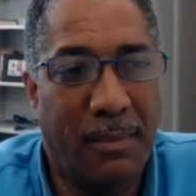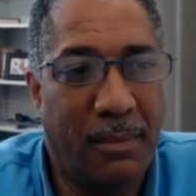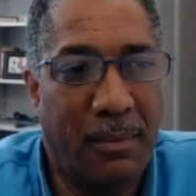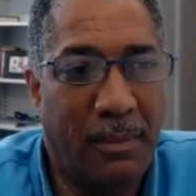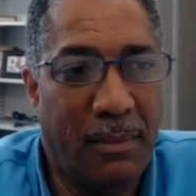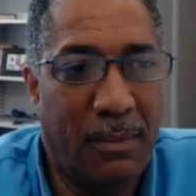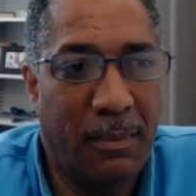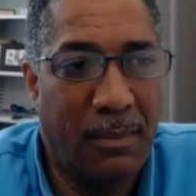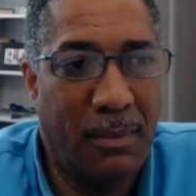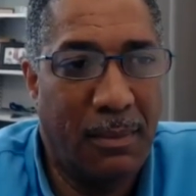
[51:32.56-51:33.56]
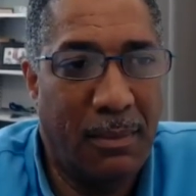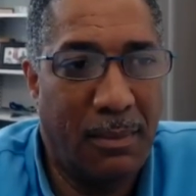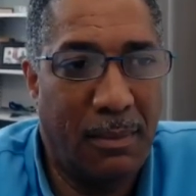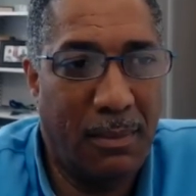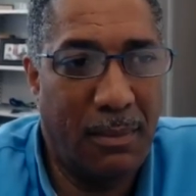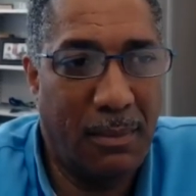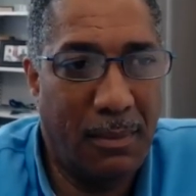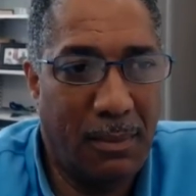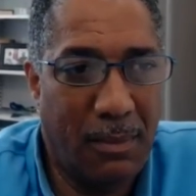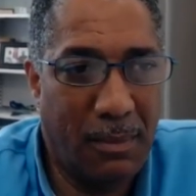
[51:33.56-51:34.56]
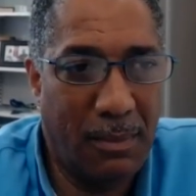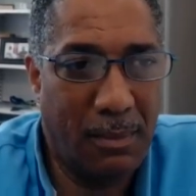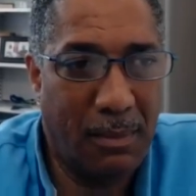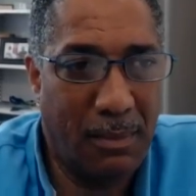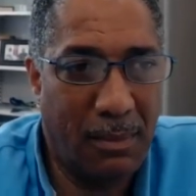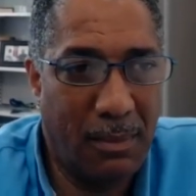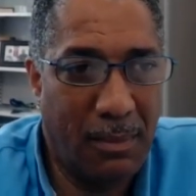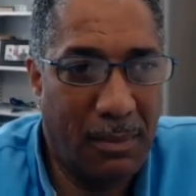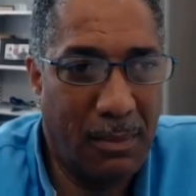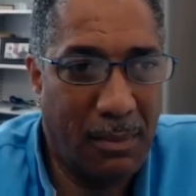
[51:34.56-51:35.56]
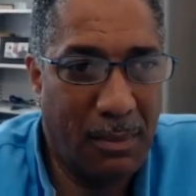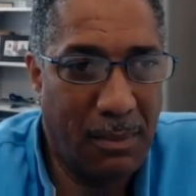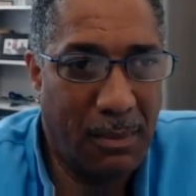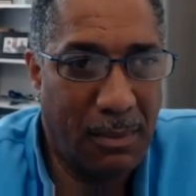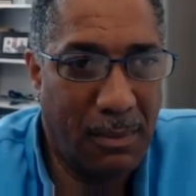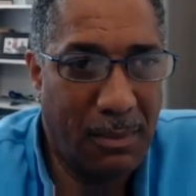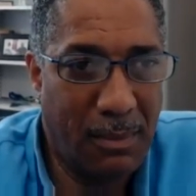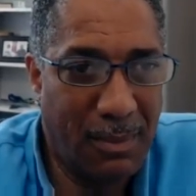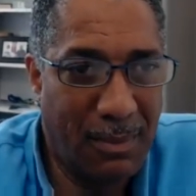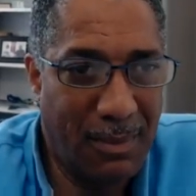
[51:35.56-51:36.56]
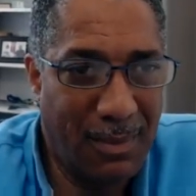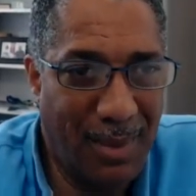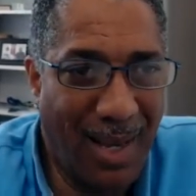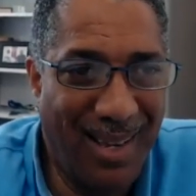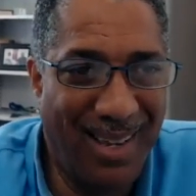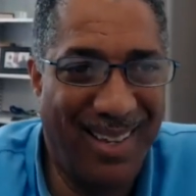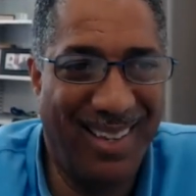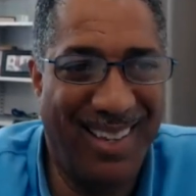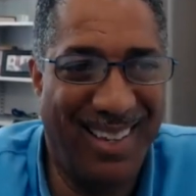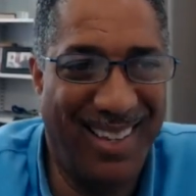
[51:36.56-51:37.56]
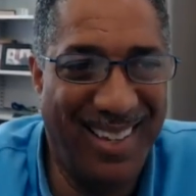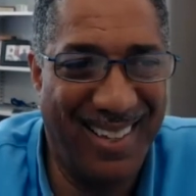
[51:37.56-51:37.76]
(not speaking)